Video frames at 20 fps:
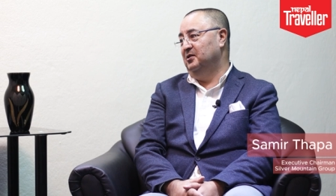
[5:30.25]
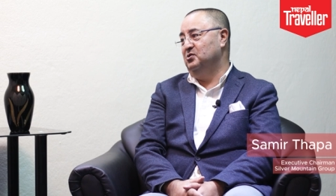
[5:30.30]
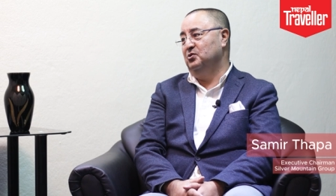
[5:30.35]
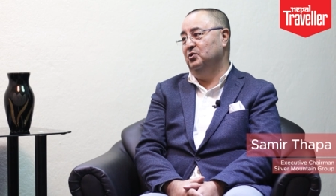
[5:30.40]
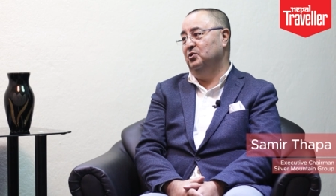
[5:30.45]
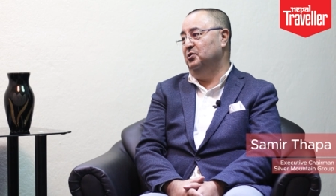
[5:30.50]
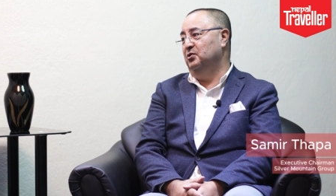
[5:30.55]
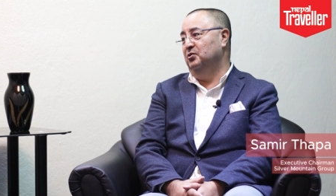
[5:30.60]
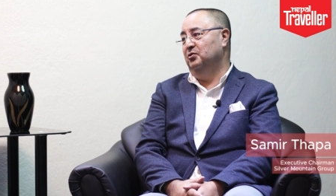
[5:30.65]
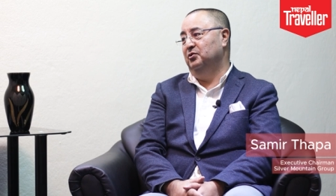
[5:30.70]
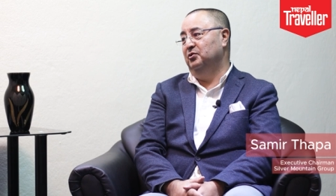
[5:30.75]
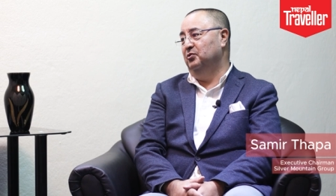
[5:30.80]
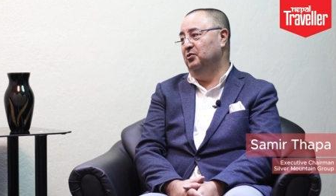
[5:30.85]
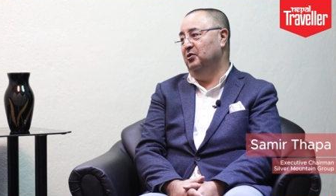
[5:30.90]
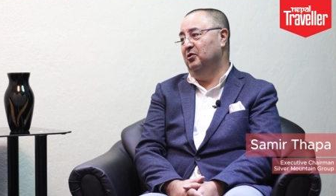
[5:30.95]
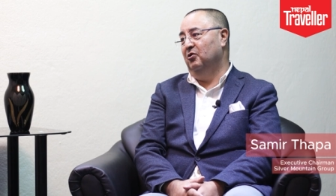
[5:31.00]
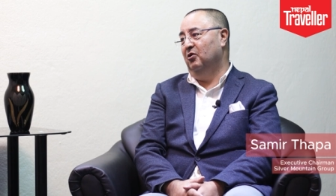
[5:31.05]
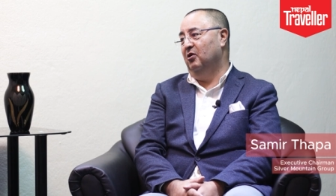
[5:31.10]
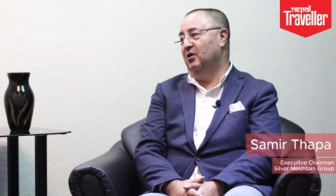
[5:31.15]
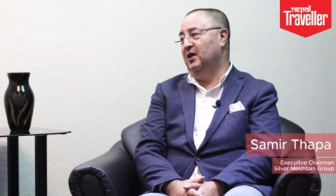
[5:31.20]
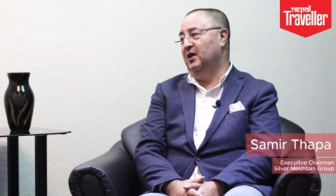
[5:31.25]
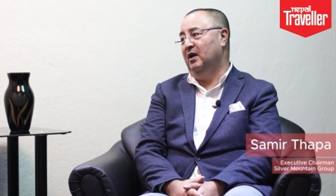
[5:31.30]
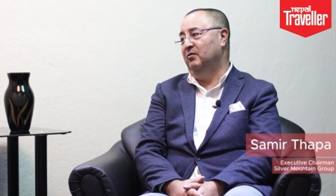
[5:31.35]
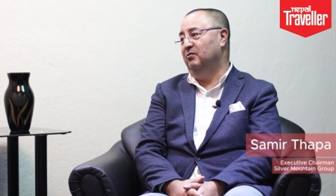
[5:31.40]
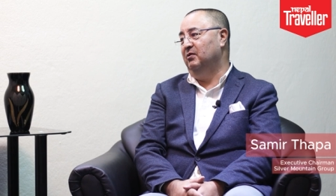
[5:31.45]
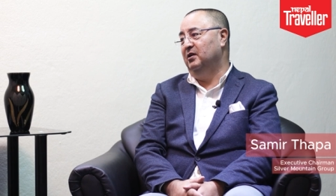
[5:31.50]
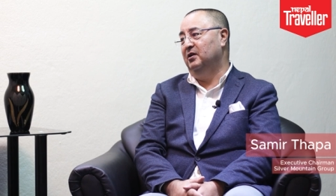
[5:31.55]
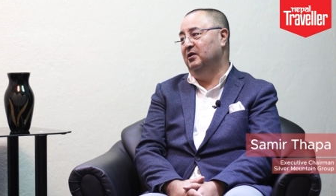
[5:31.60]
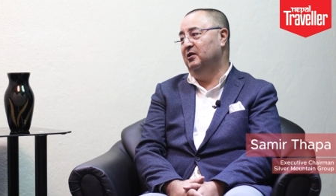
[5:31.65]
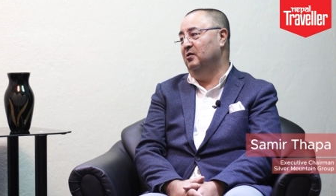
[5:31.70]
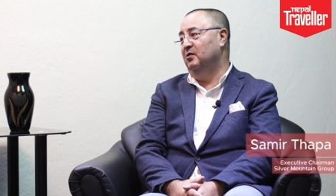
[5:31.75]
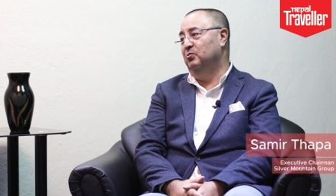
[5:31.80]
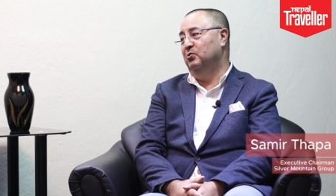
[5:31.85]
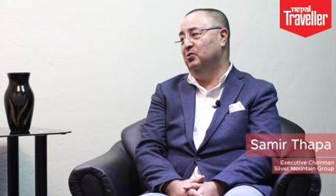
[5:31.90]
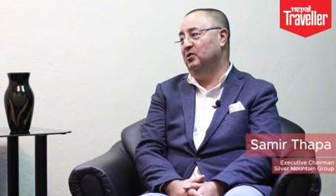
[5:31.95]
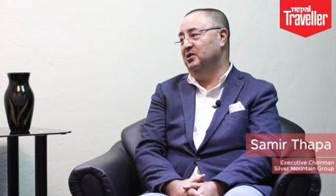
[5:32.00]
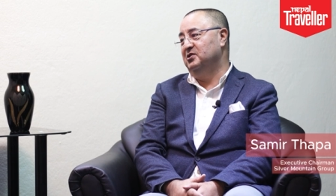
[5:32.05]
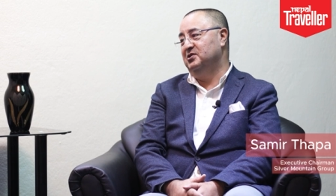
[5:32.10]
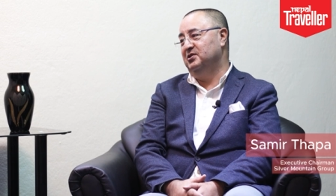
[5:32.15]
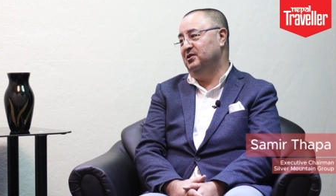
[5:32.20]
So you will not have any
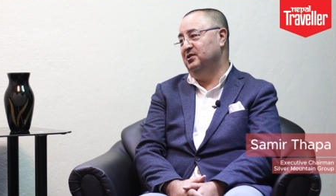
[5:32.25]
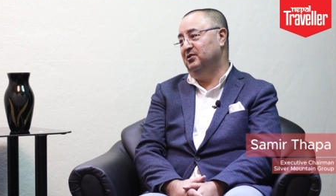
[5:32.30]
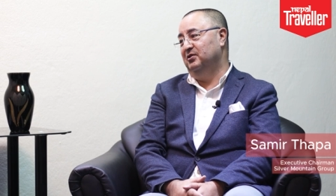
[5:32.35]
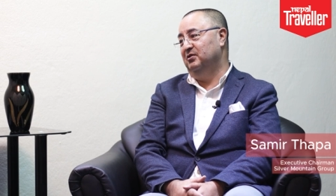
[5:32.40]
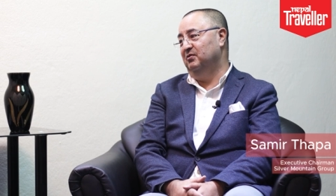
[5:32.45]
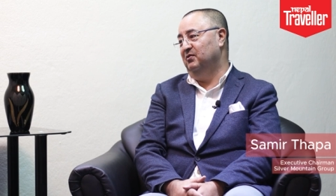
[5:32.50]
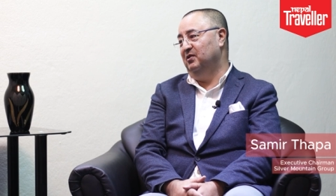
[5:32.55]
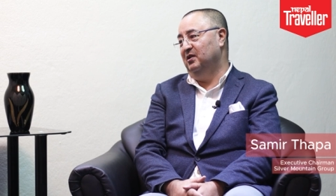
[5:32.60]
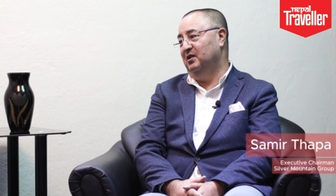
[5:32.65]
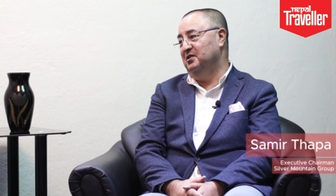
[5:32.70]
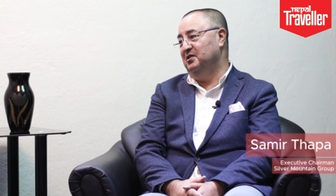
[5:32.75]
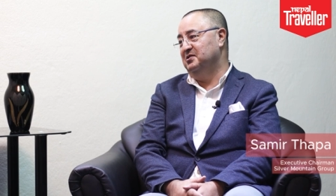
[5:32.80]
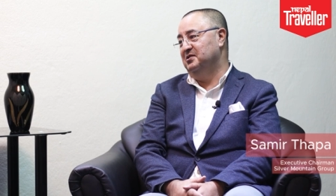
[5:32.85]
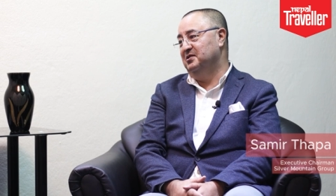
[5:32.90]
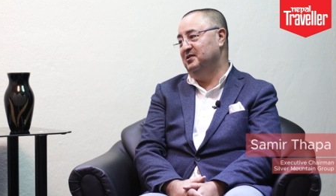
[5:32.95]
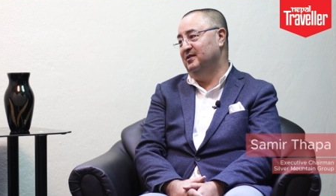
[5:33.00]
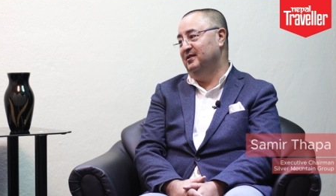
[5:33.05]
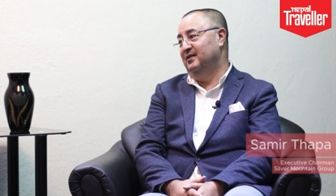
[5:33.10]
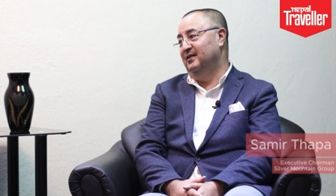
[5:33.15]
reputation in the village.